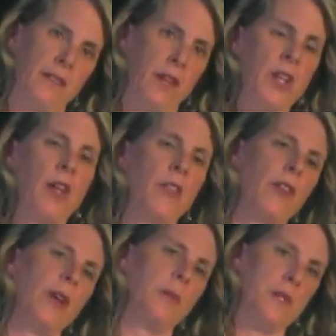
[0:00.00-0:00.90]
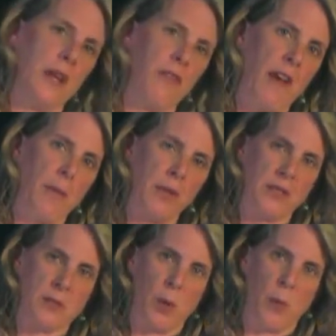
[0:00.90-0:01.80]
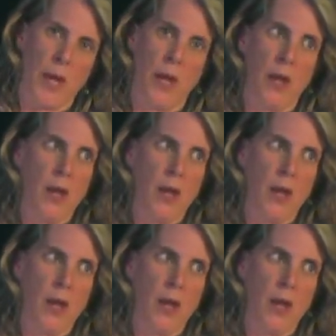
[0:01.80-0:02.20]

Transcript: Another hip tech fabulous moment.